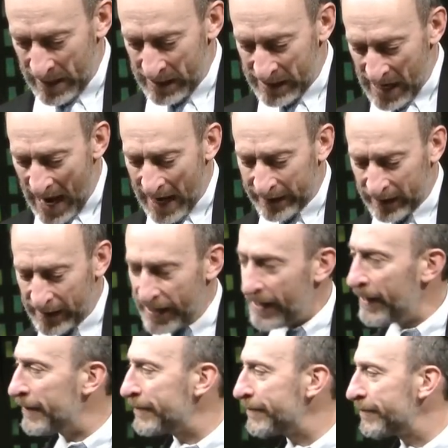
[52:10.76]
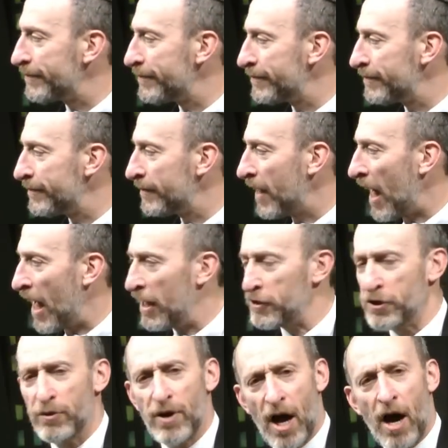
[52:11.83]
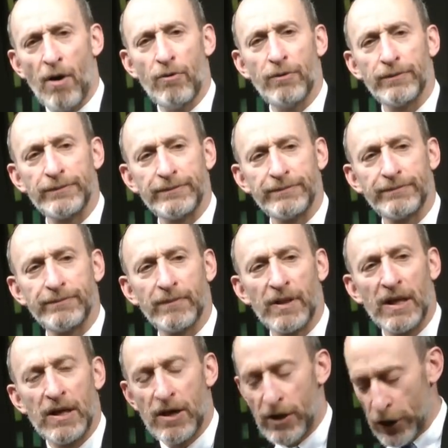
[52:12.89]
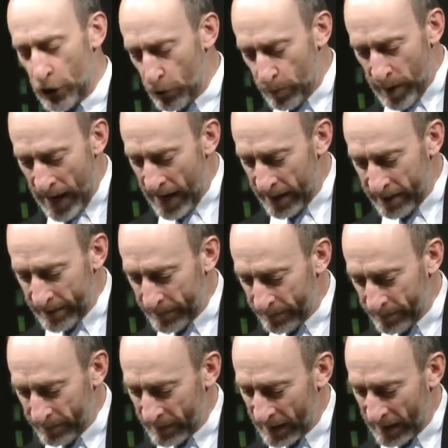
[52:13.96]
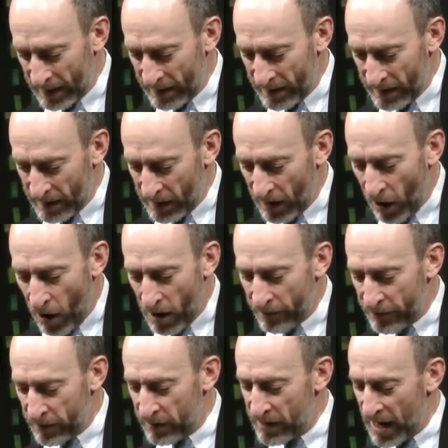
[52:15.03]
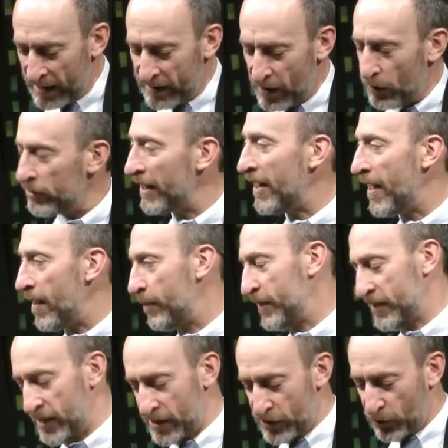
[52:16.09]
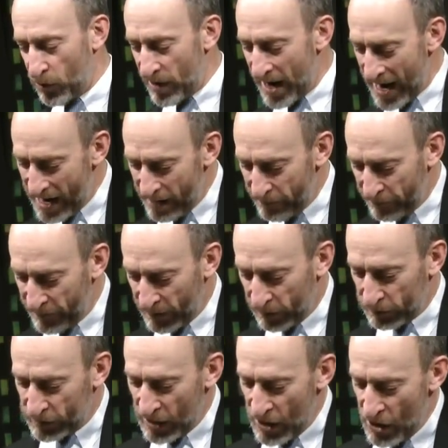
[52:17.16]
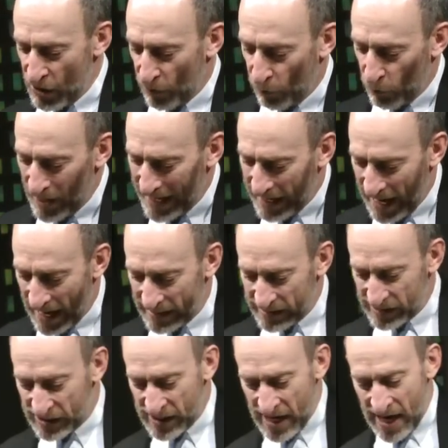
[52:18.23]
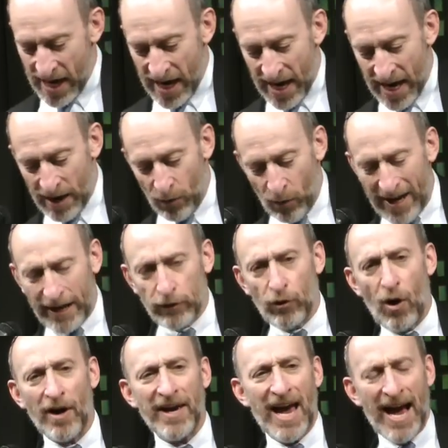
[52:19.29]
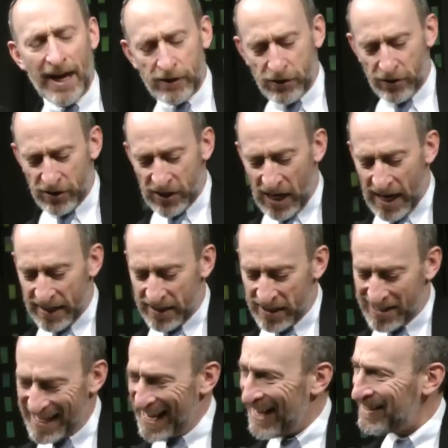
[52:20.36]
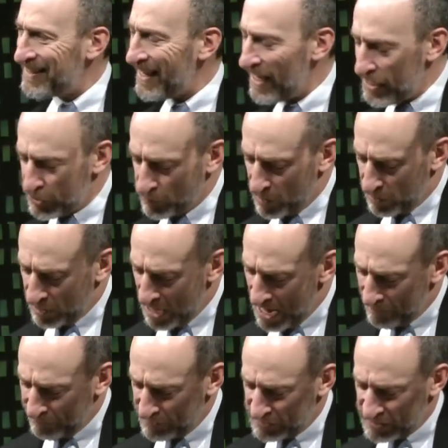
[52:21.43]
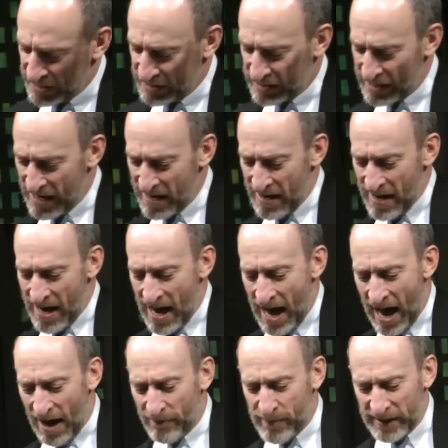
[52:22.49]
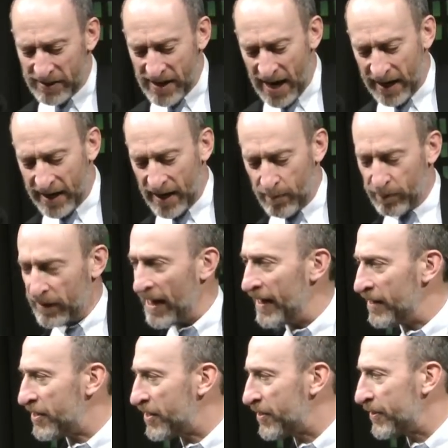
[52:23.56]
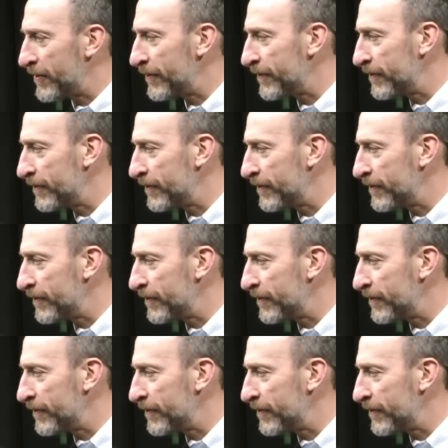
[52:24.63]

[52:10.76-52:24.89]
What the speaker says: Sadly, as you know, UPenn, Harvard are not the only campuses where hate-filled weekends and week-long exercises, anti-Israel conferences have been taking place.